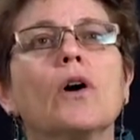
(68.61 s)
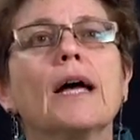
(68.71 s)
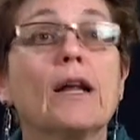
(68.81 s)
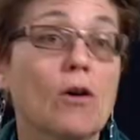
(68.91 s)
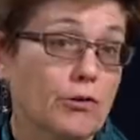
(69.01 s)

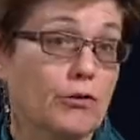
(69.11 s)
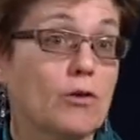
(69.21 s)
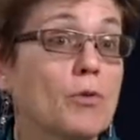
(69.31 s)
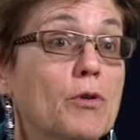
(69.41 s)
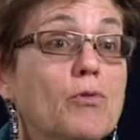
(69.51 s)
and
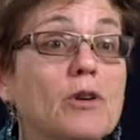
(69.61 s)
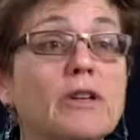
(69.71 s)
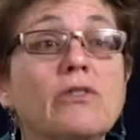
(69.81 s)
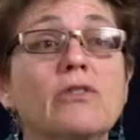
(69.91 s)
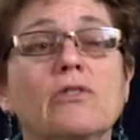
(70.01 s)
also with
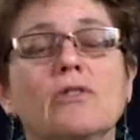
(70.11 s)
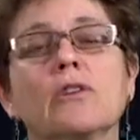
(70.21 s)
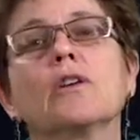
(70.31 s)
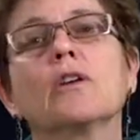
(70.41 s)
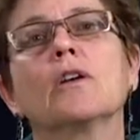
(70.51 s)
Chris.
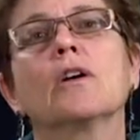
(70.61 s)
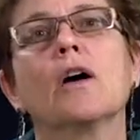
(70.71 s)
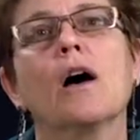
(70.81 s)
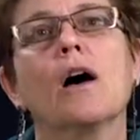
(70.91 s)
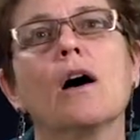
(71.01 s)

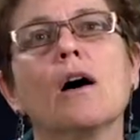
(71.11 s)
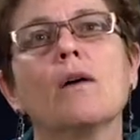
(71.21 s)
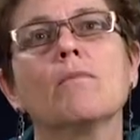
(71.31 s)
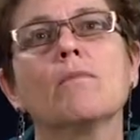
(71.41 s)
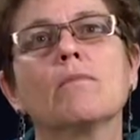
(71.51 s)

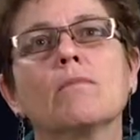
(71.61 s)
I